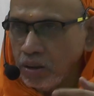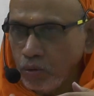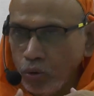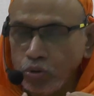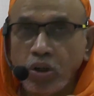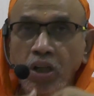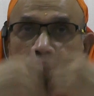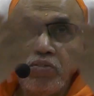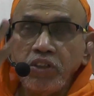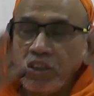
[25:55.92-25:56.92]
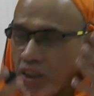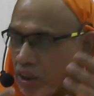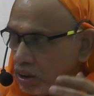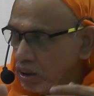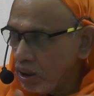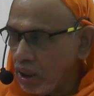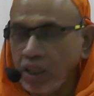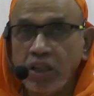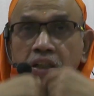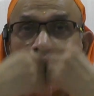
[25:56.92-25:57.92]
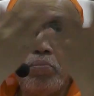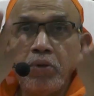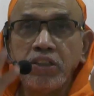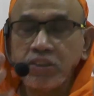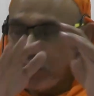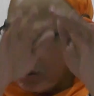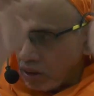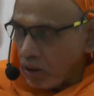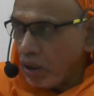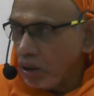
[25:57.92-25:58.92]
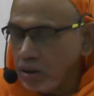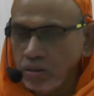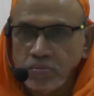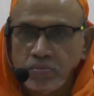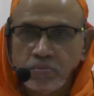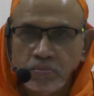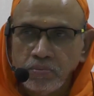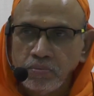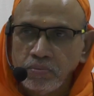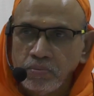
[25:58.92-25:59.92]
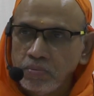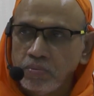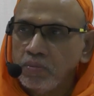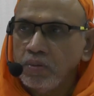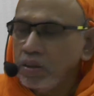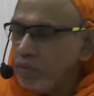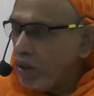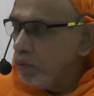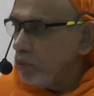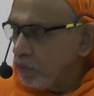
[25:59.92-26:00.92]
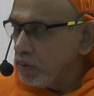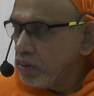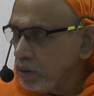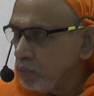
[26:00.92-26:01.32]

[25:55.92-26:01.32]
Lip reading: goes all the way there and encompasses the clock. If I am a fixed